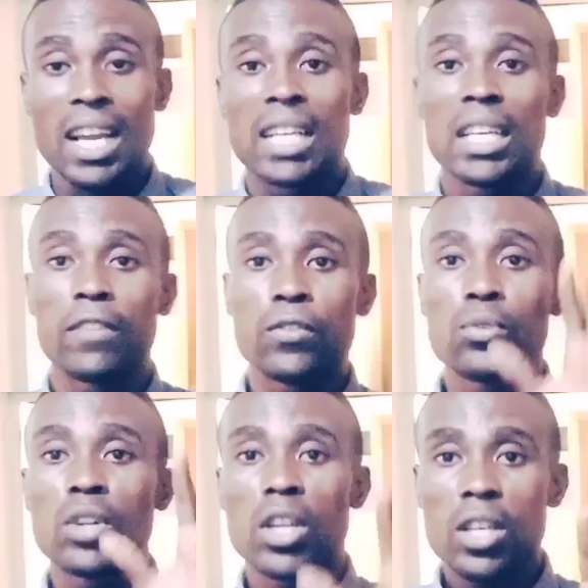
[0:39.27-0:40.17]
And if you
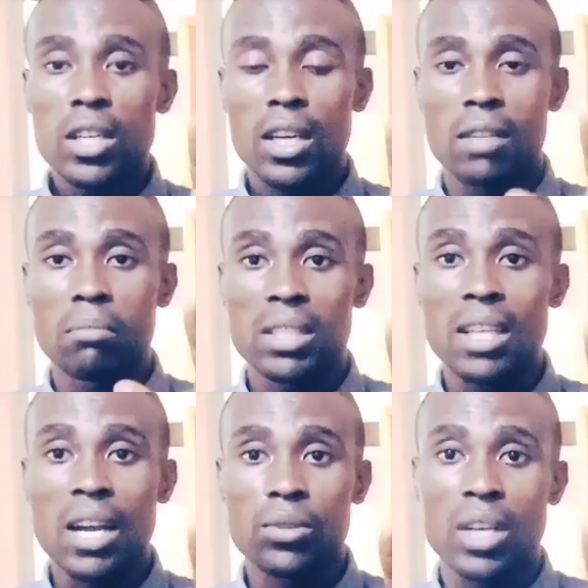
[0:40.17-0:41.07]
learn and master
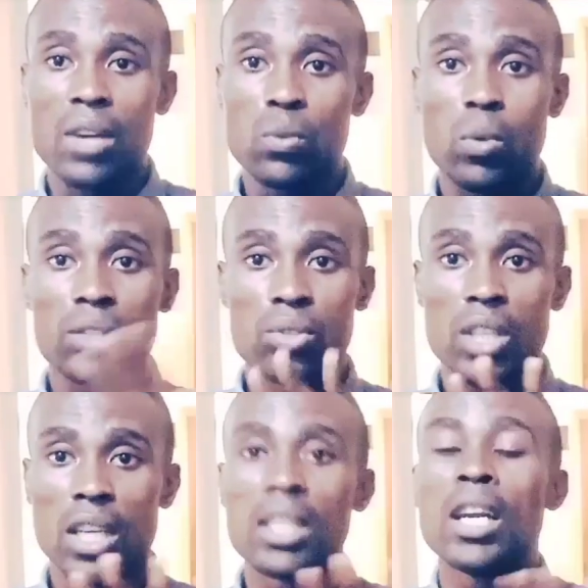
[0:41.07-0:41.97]
how to count 1 to
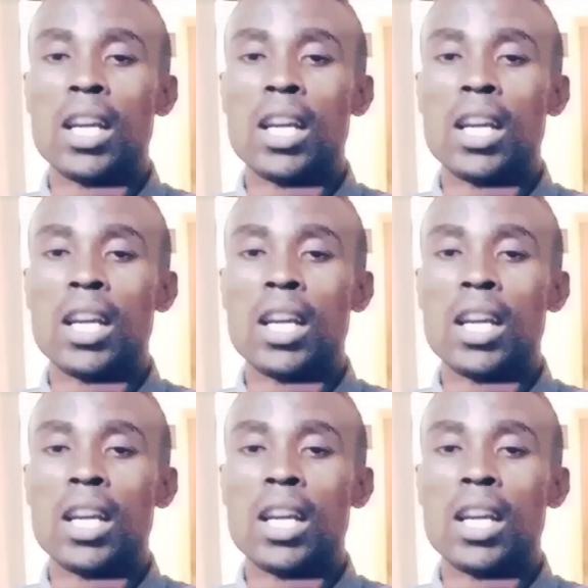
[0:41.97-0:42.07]
10,